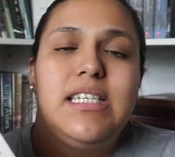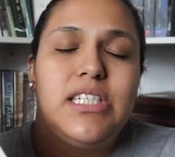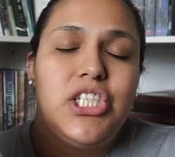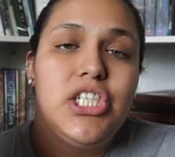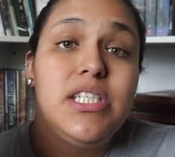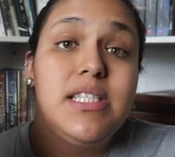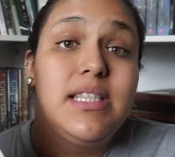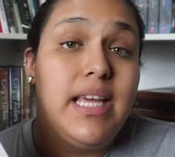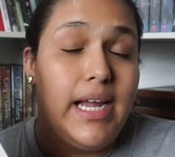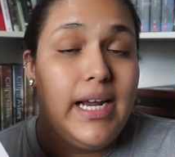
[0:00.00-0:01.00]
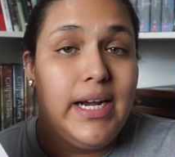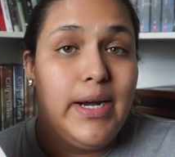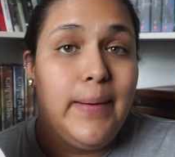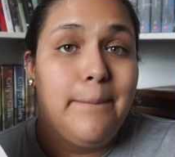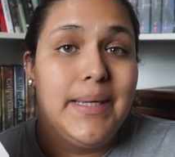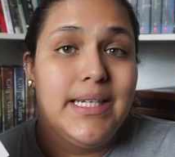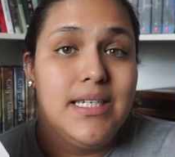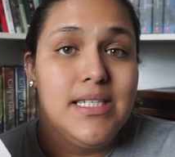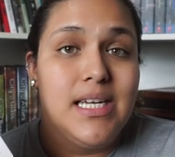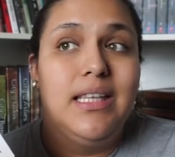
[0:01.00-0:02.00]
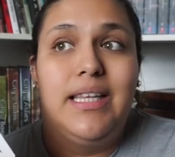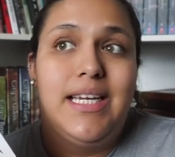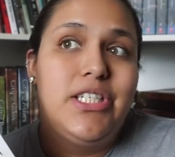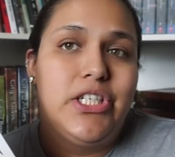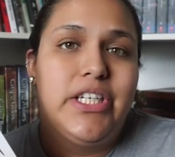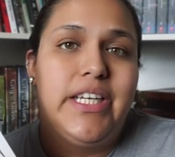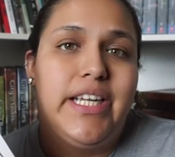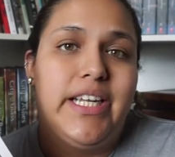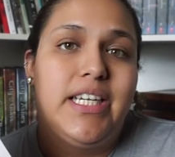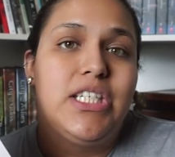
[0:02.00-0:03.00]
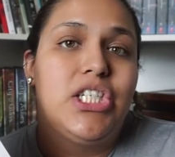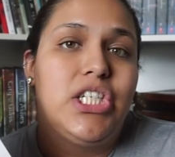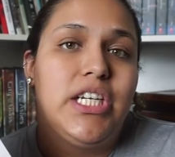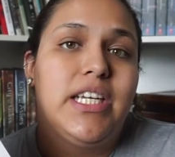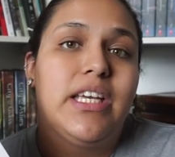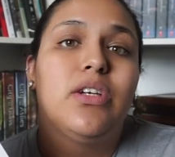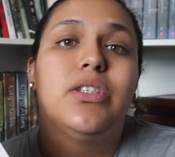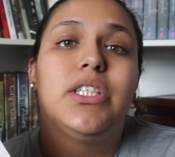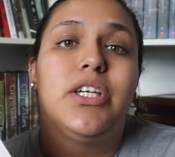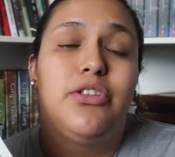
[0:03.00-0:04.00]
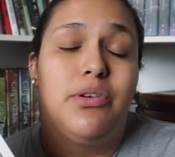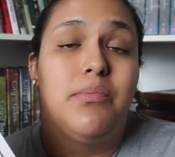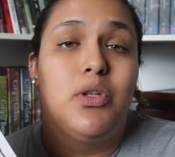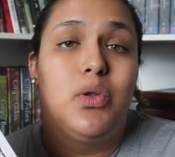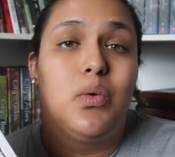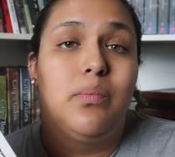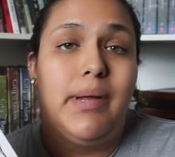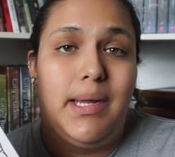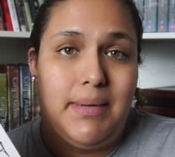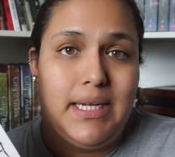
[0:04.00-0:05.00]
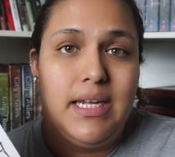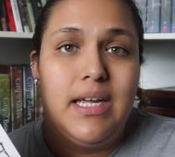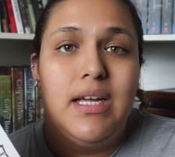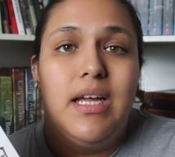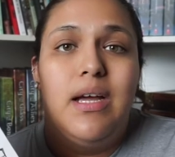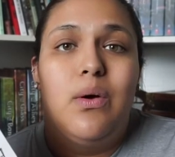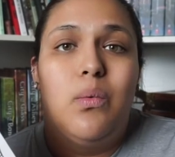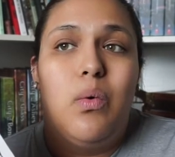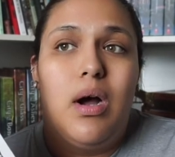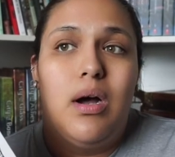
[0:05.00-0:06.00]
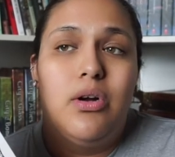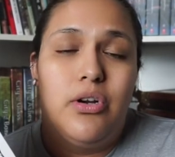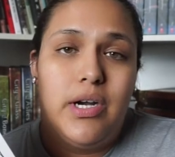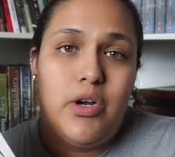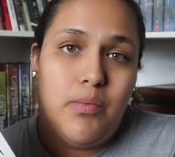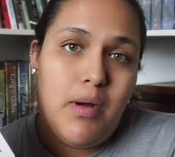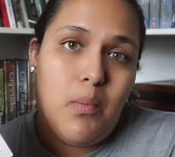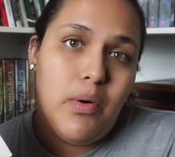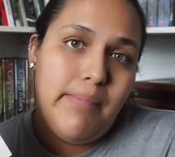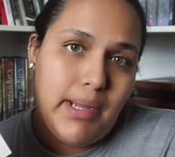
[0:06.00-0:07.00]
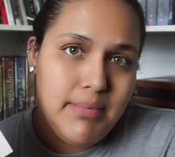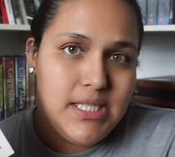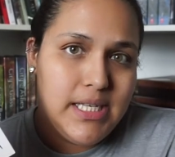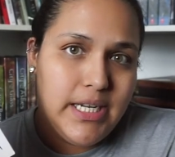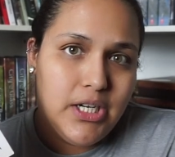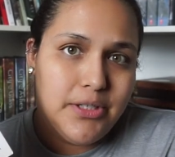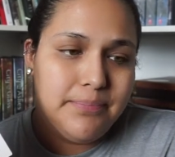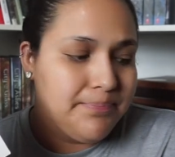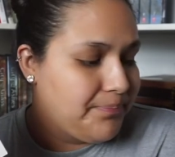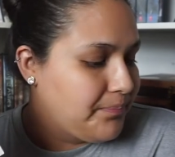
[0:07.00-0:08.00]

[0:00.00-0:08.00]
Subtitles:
she's there because allegedly she killed a 3-month-old baby while her and her mom were babysitting her.